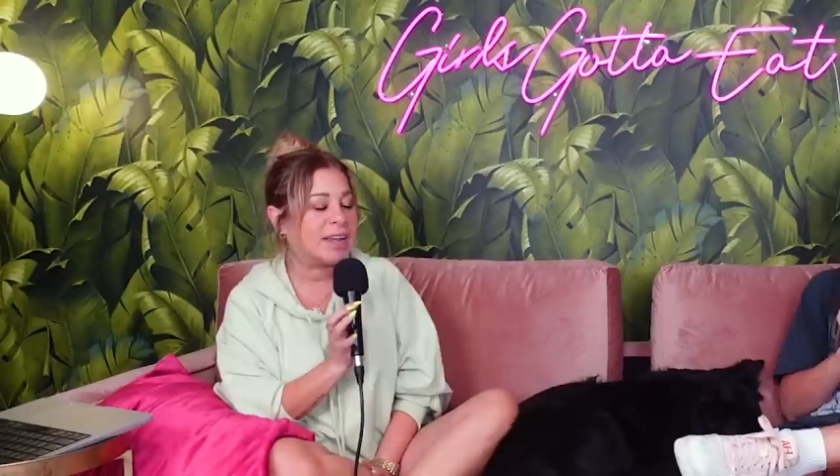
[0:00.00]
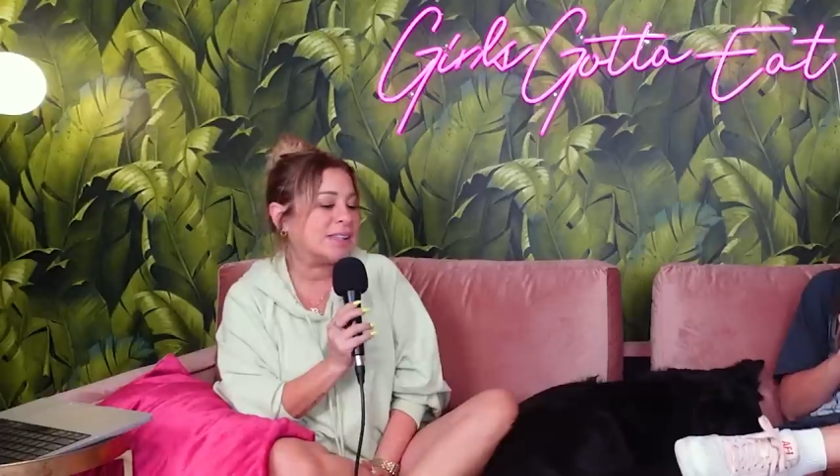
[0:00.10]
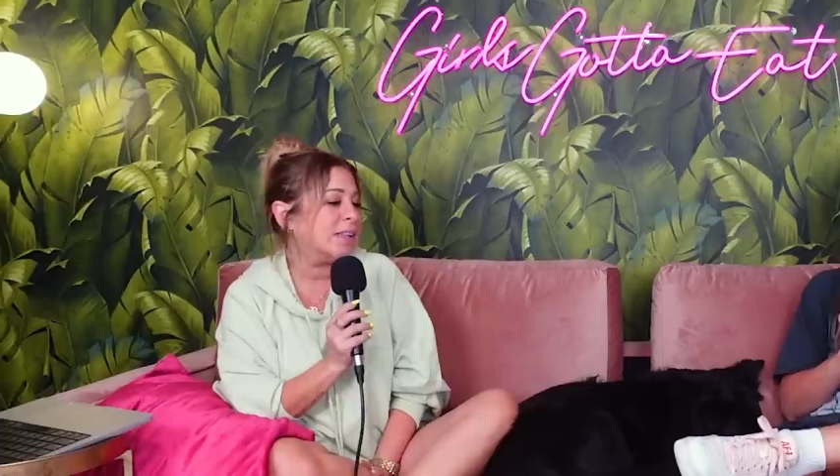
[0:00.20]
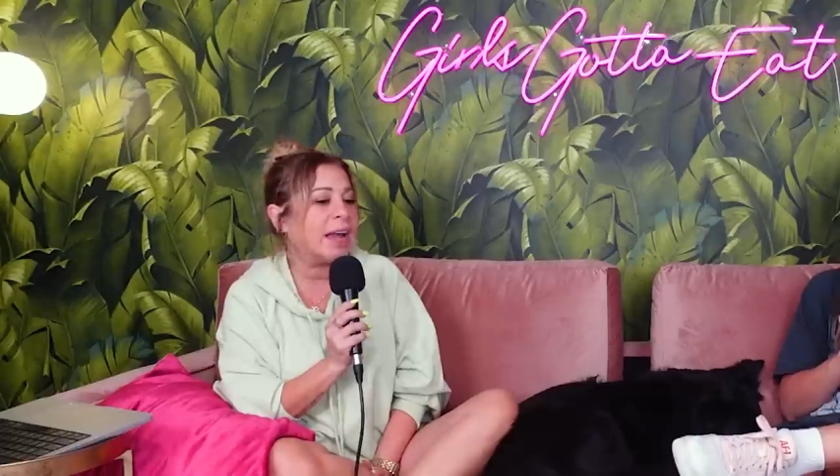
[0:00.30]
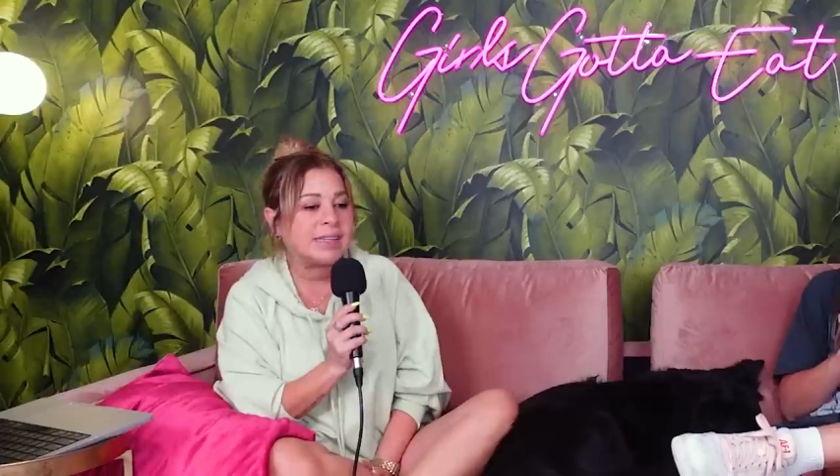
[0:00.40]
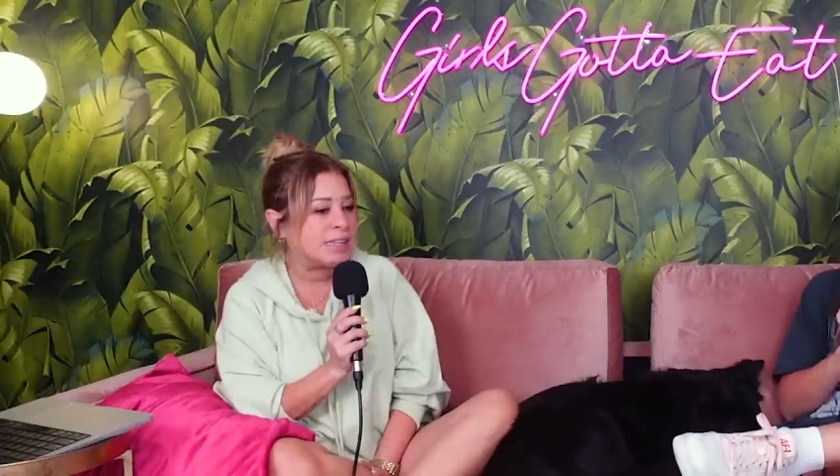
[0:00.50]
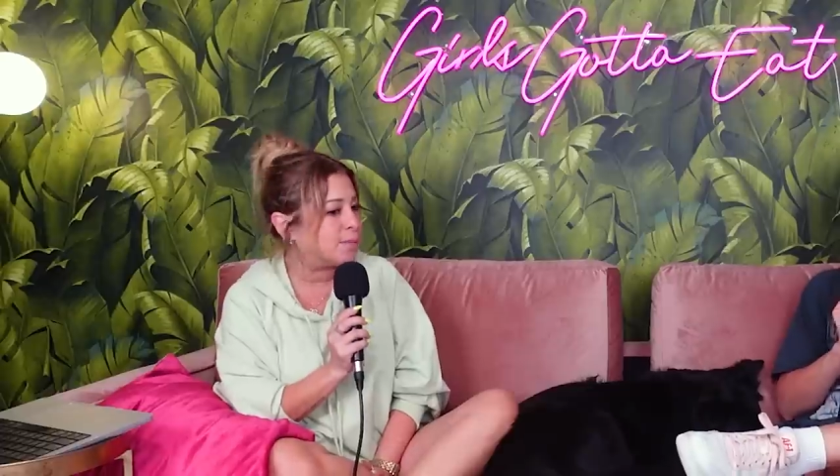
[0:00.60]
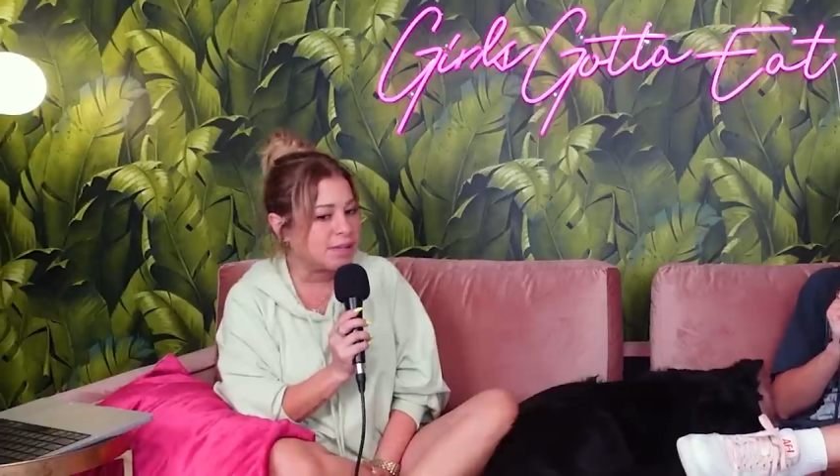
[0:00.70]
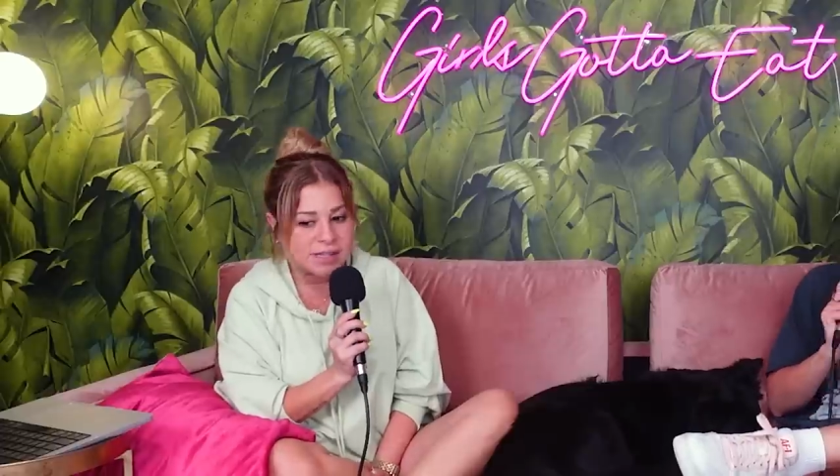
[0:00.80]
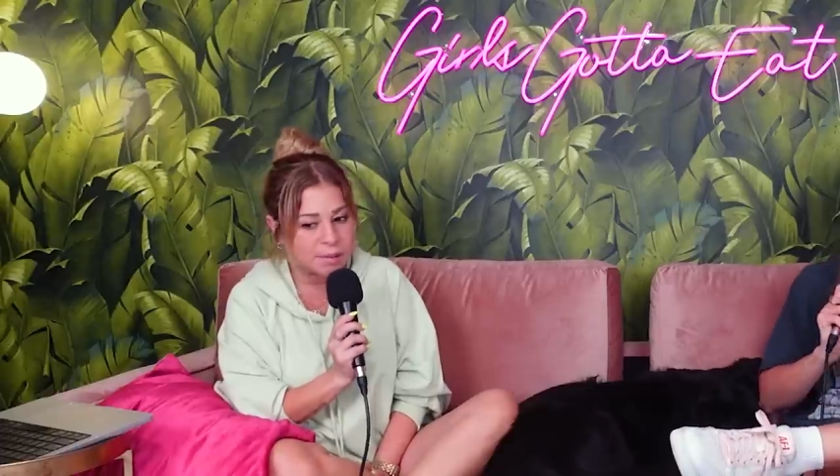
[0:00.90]
it's nice to
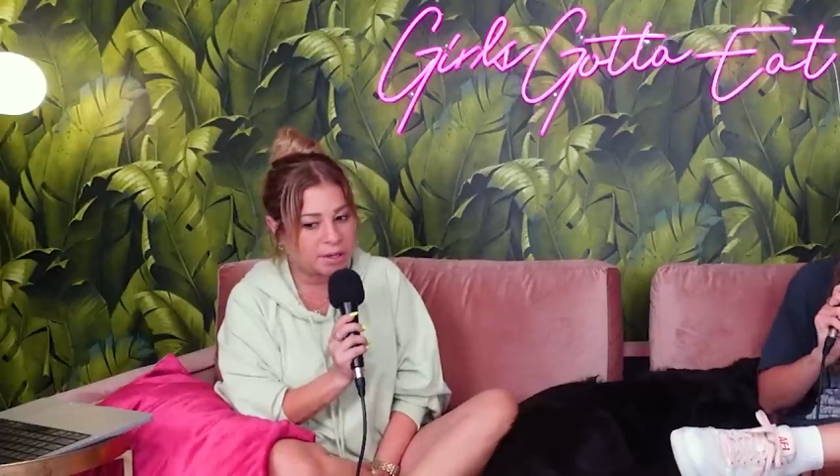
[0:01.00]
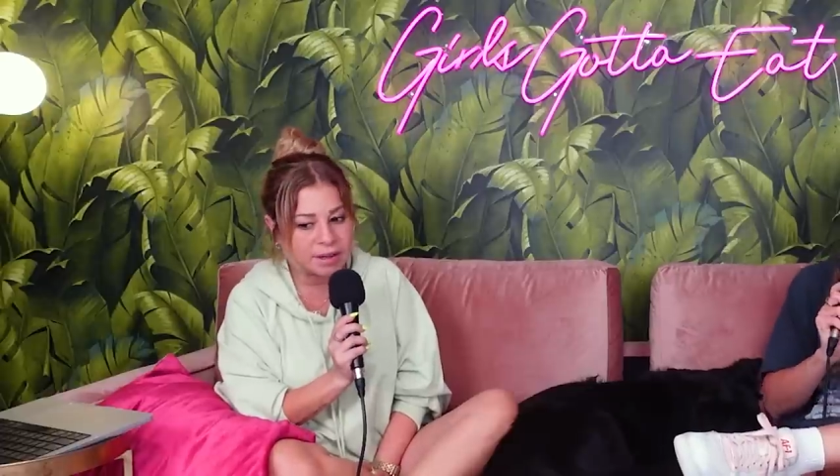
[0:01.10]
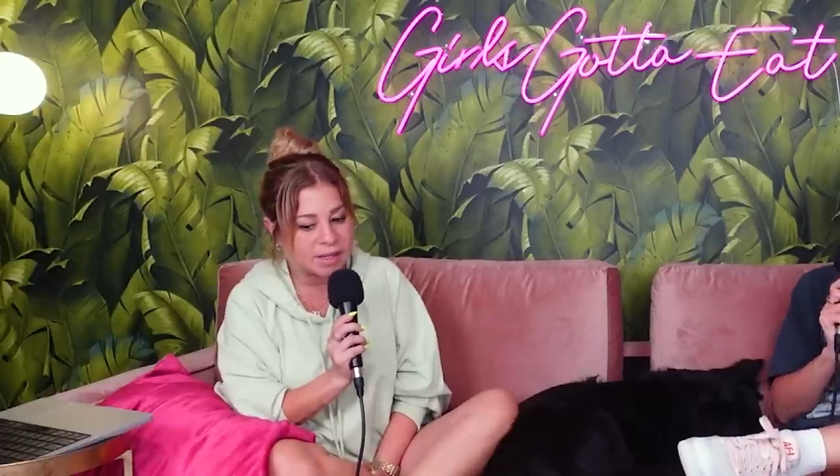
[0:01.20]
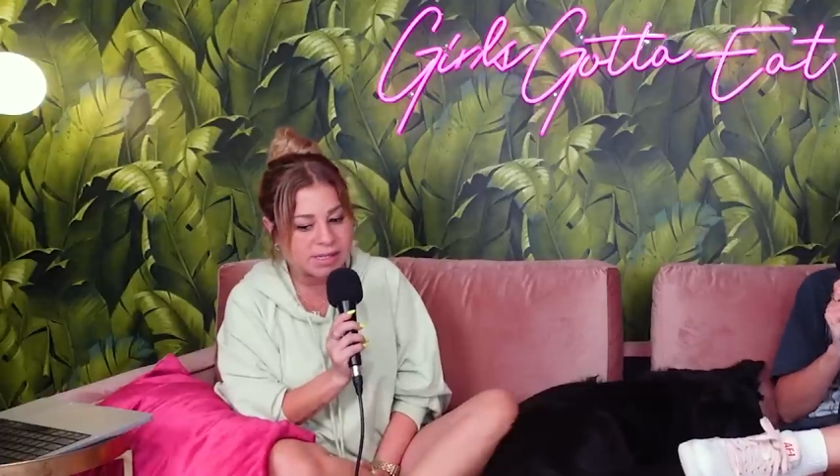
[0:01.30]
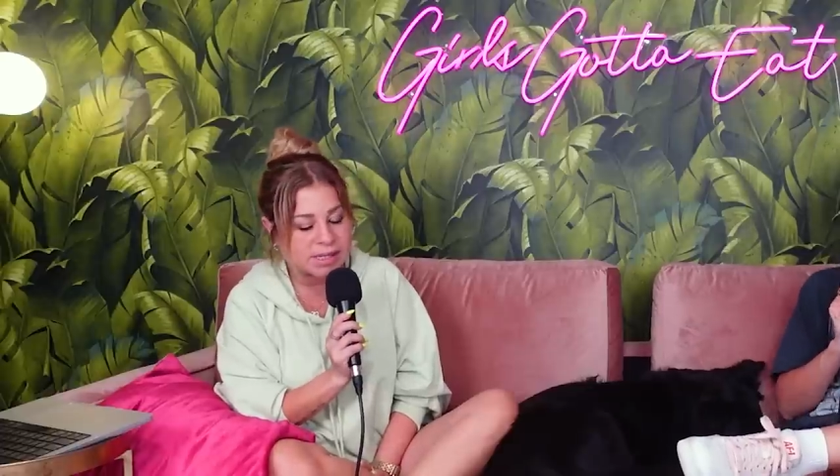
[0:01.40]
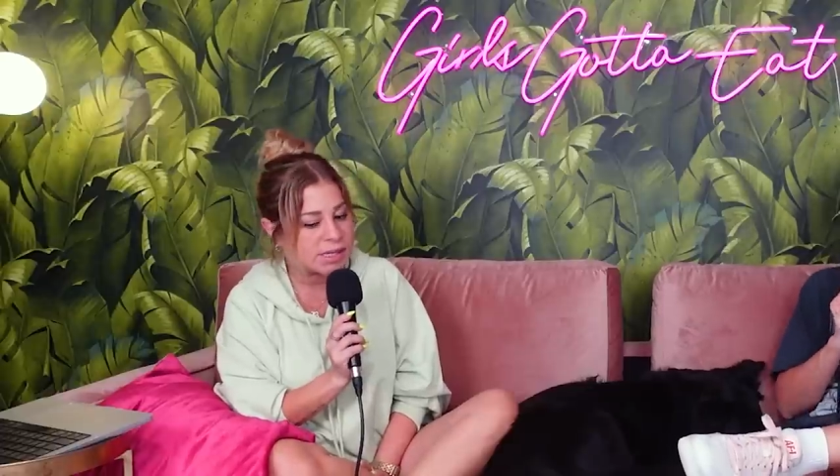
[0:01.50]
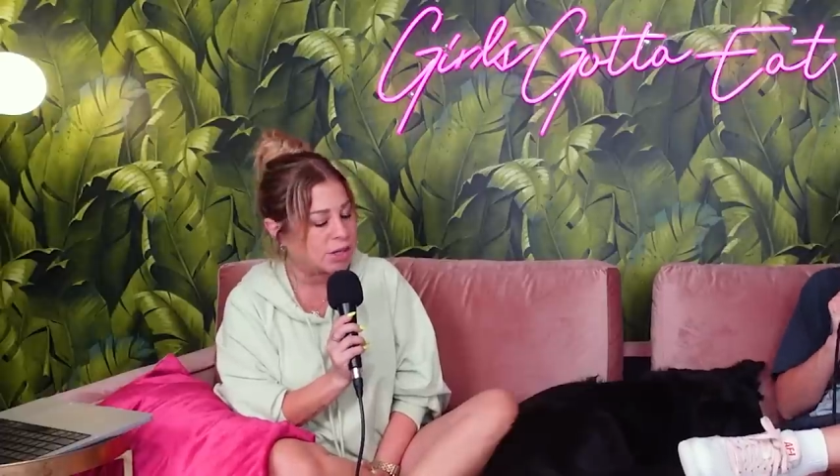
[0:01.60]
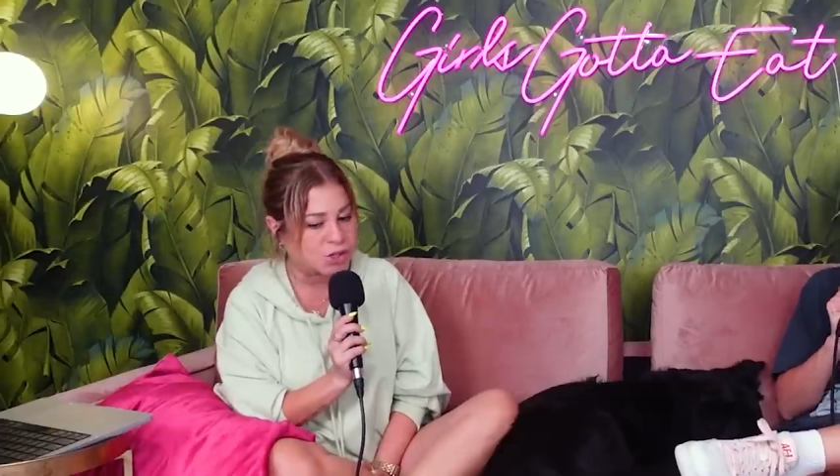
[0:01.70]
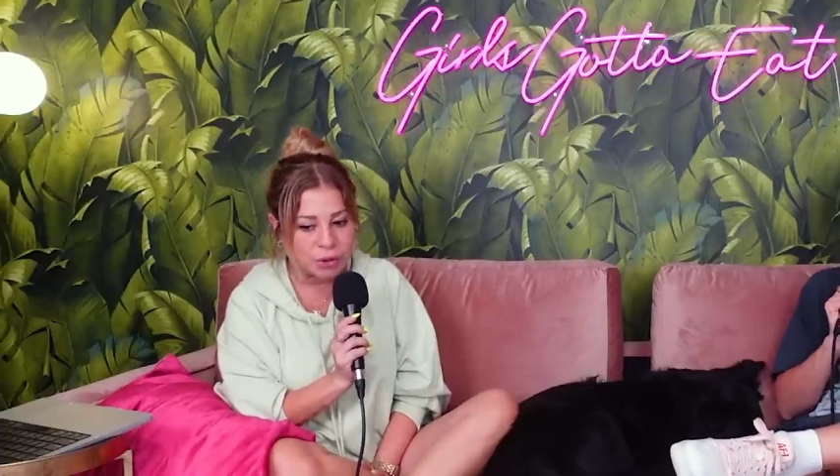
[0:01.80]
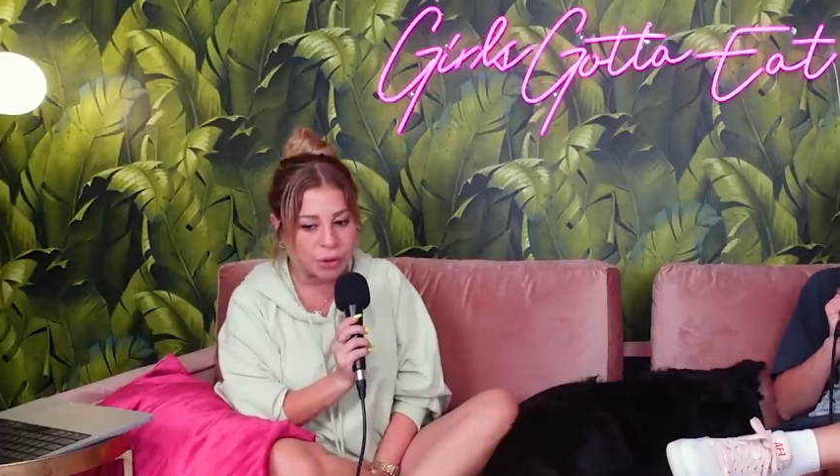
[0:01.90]
meet somebody that's
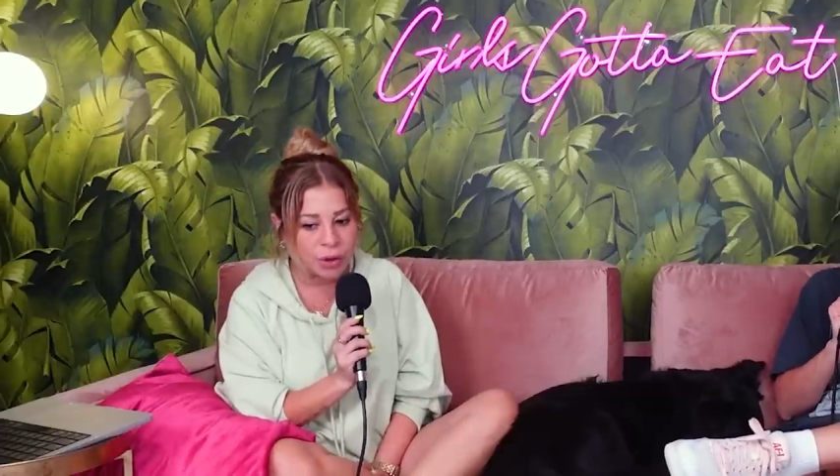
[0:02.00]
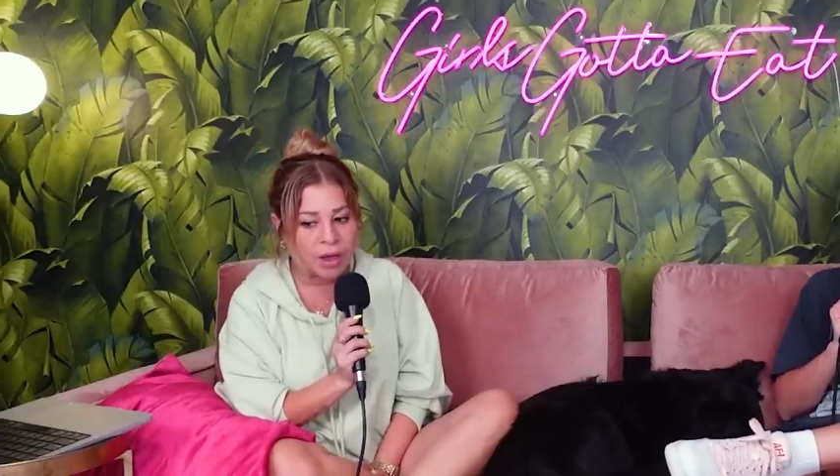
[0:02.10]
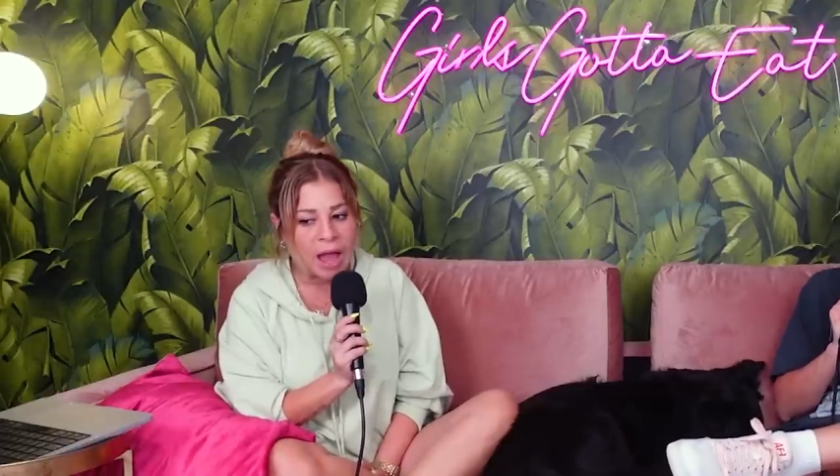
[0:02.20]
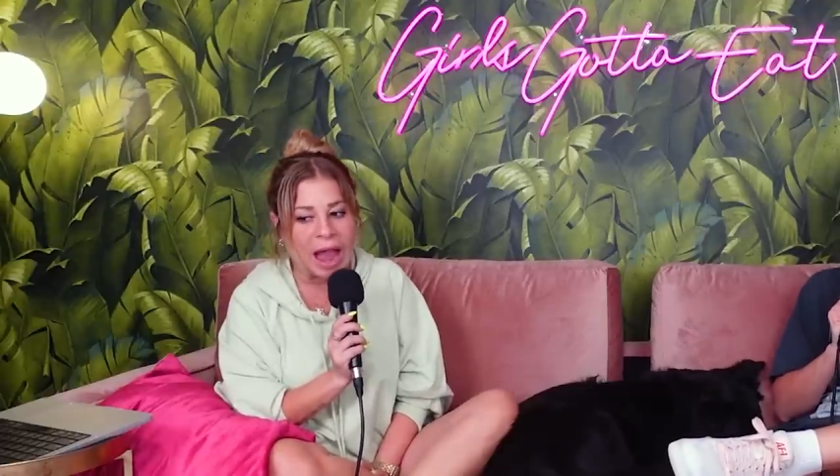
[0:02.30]
intentional.